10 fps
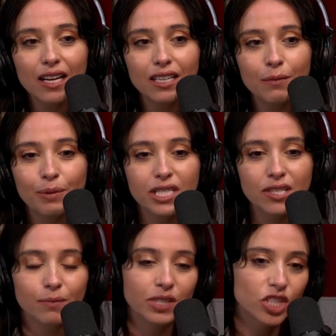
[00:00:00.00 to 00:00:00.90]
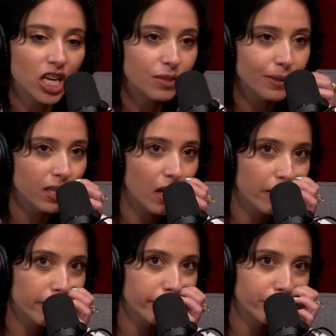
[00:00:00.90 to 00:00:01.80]
But to be judged by the color
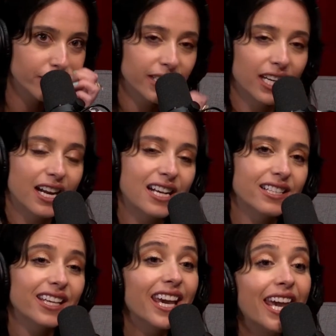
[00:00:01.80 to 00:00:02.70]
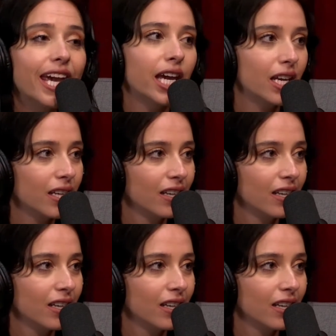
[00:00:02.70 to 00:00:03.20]
of your skin as a kid.